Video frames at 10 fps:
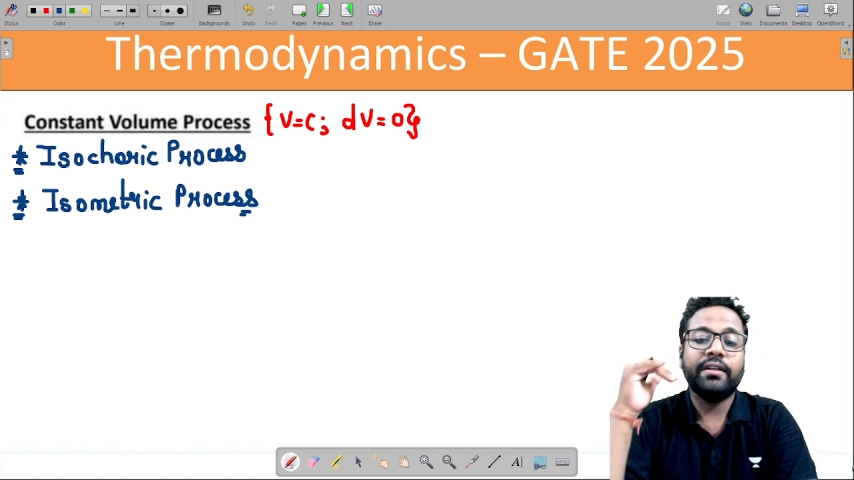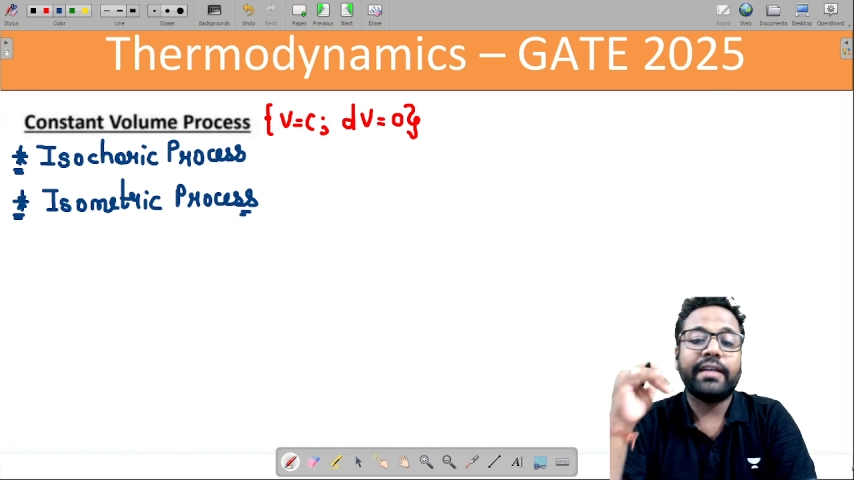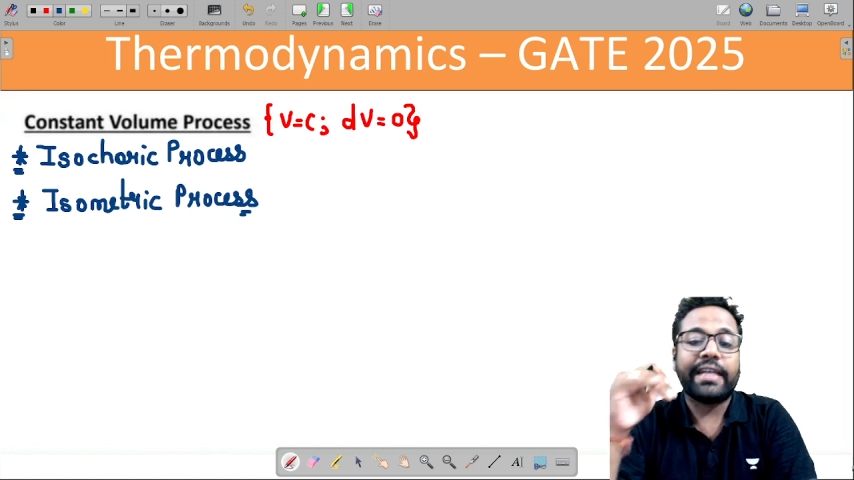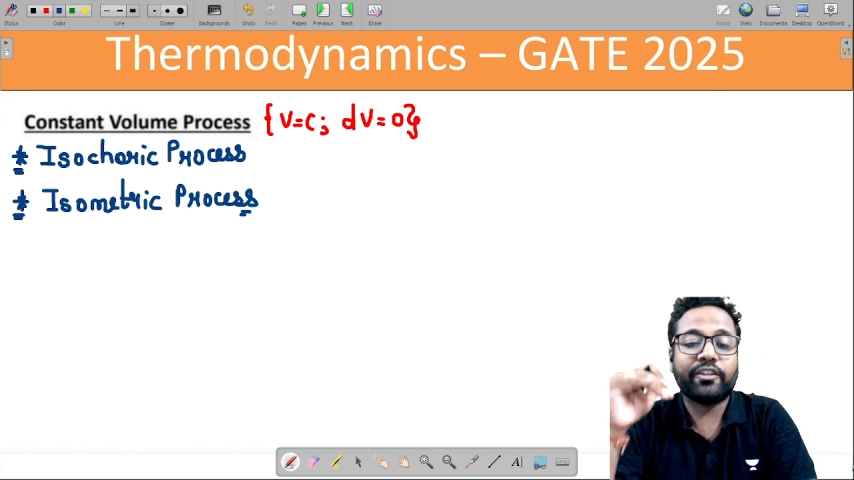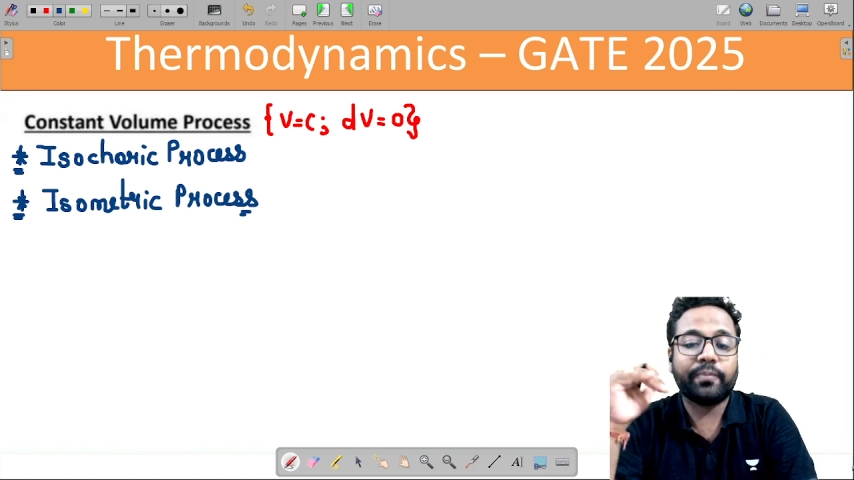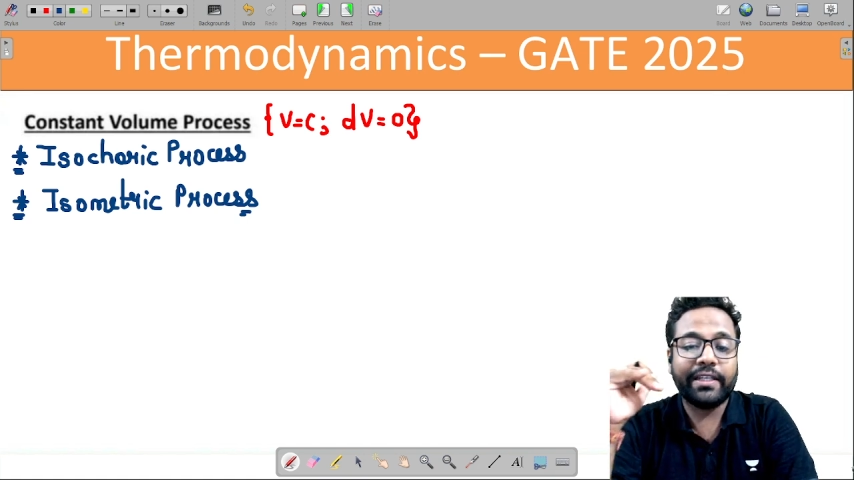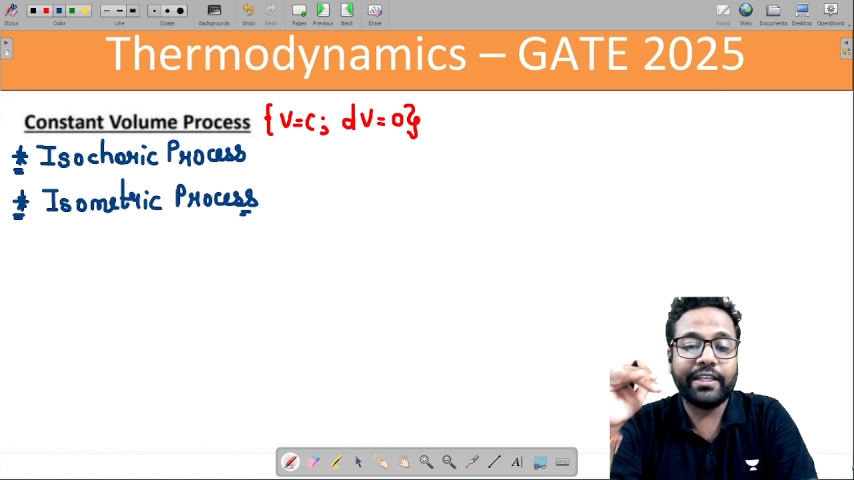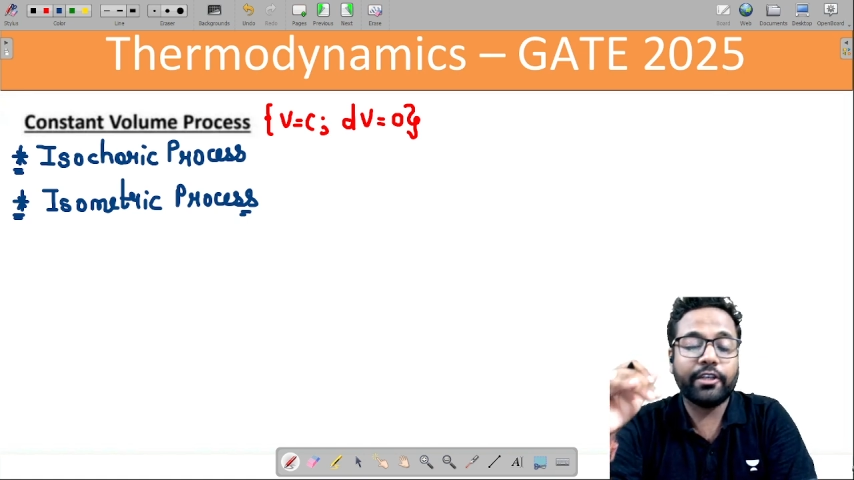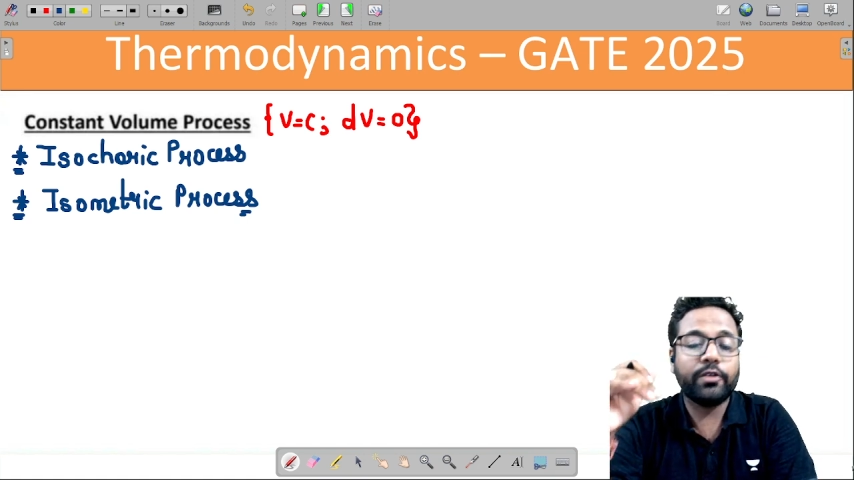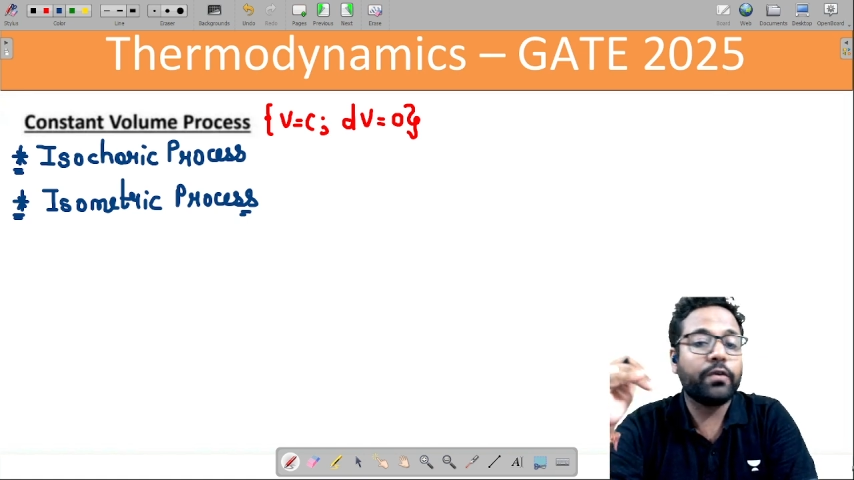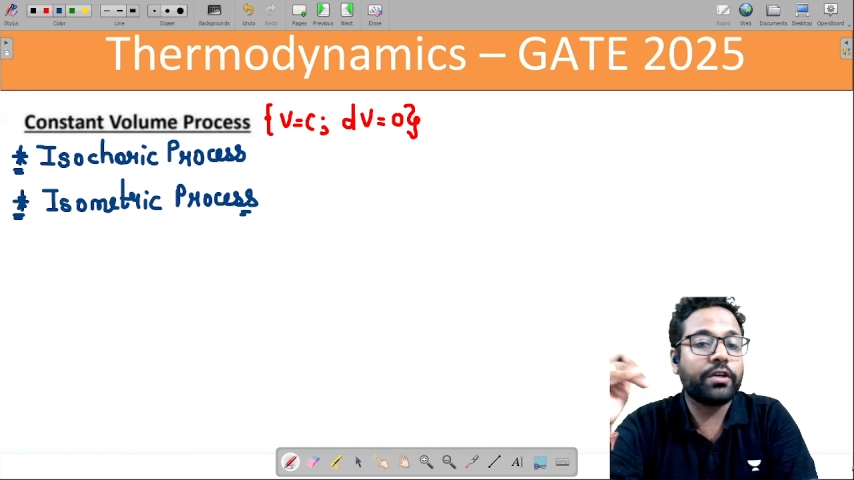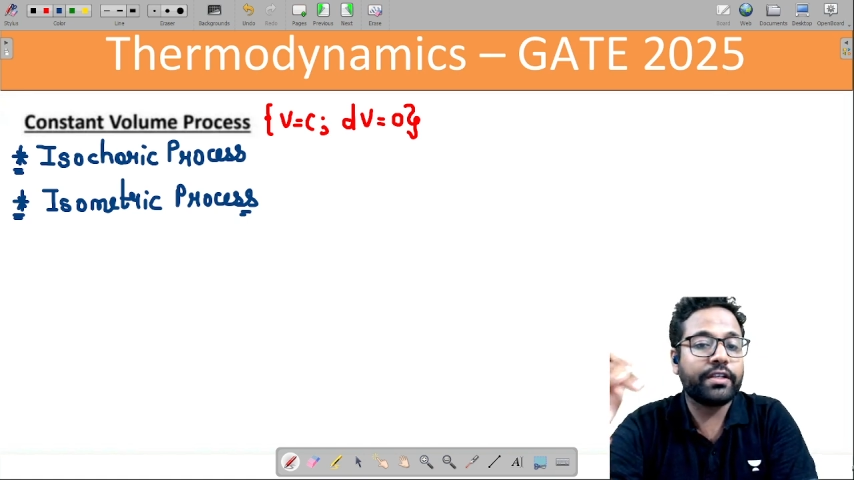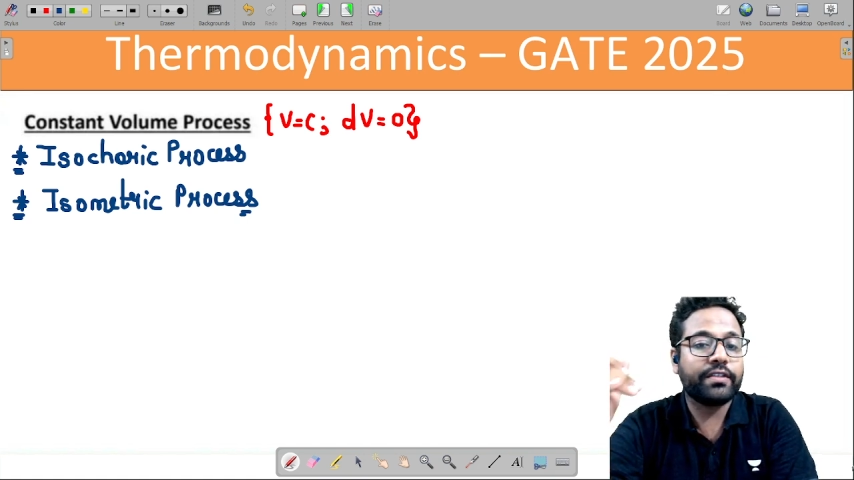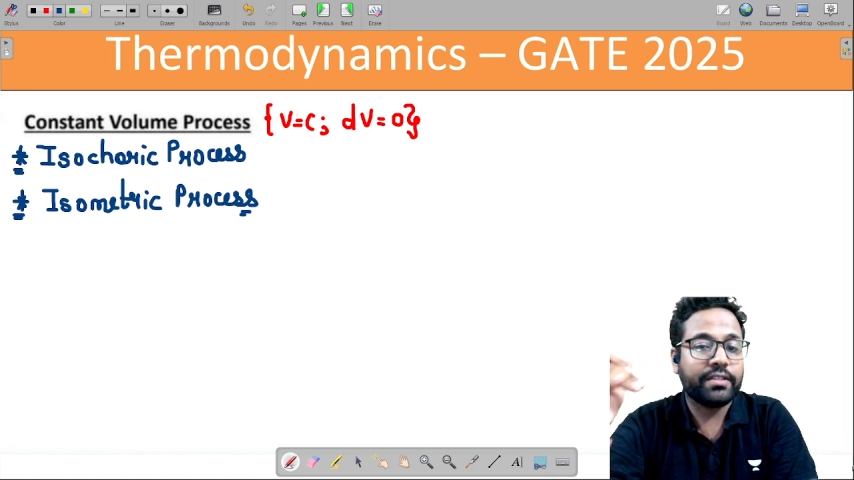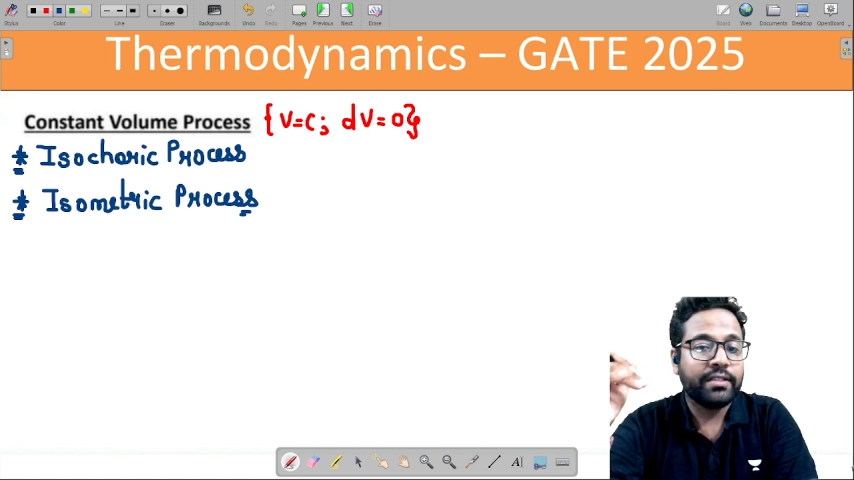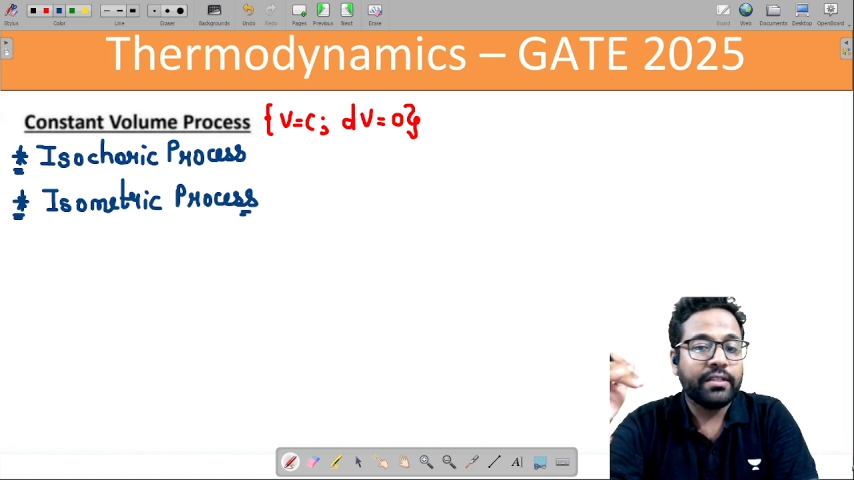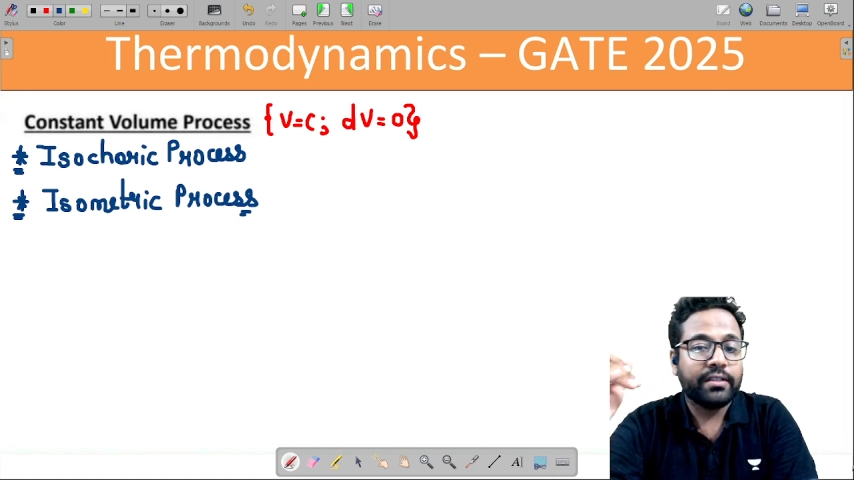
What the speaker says: explaining you what is